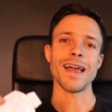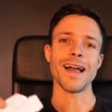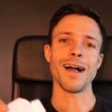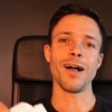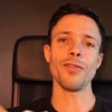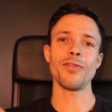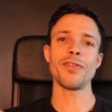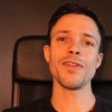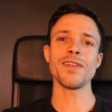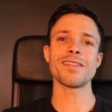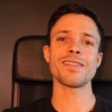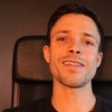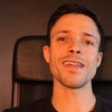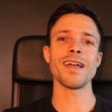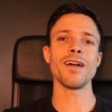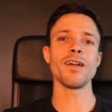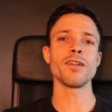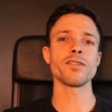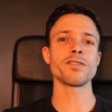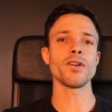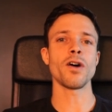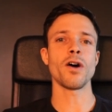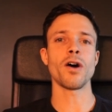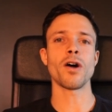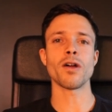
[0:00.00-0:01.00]

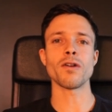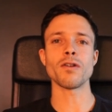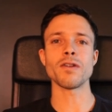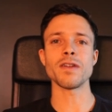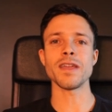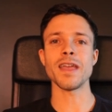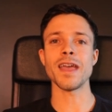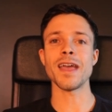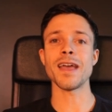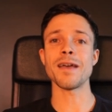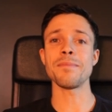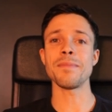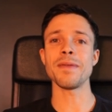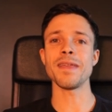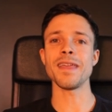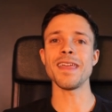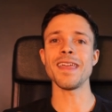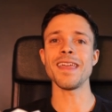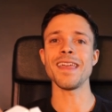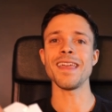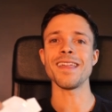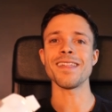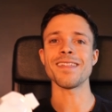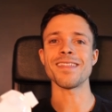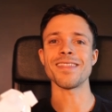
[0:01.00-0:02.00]
Healthycell's R E M
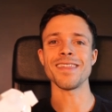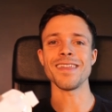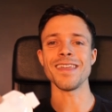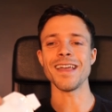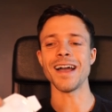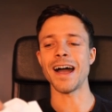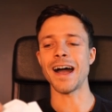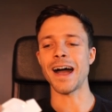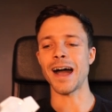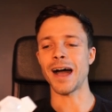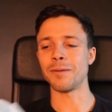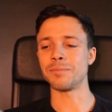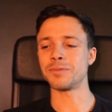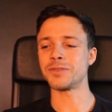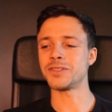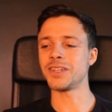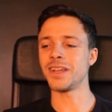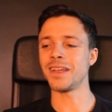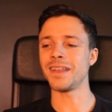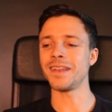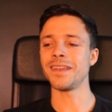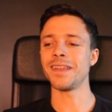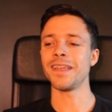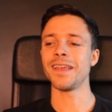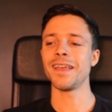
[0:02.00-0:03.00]
is the
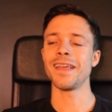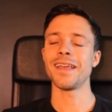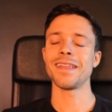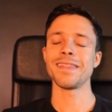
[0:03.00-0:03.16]
option.